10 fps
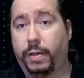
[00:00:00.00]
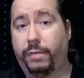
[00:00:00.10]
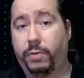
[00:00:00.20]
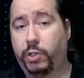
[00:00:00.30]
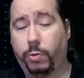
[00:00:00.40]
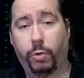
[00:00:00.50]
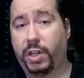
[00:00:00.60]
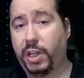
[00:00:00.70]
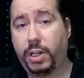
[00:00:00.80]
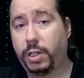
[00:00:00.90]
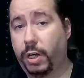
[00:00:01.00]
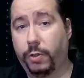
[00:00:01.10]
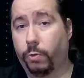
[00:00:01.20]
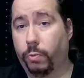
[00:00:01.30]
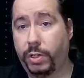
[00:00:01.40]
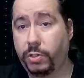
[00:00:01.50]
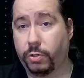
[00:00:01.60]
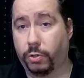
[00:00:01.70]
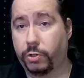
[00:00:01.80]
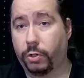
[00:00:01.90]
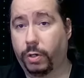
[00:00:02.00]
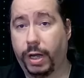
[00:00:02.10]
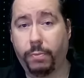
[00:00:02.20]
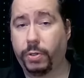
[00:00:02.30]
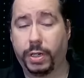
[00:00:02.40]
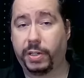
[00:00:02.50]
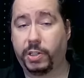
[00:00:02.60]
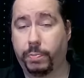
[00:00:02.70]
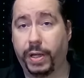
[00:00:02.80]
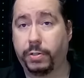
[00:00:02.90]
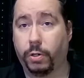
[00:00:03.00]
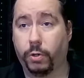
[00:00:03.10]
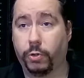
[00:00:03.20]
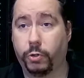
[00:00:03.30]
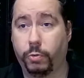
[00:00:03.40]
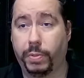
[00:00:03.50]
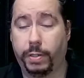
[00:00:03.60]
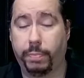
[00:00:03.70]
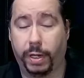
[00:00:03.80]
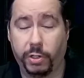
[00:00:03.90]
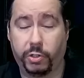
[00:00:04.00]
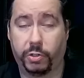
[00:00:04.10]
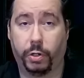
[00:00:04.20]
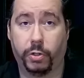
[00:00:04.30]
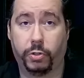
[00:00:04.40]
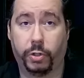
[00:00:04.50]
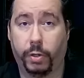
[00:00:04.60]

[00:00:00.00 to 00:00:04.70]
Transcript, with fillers: if she were any other researcher, I would not expect her to be punished as harshly.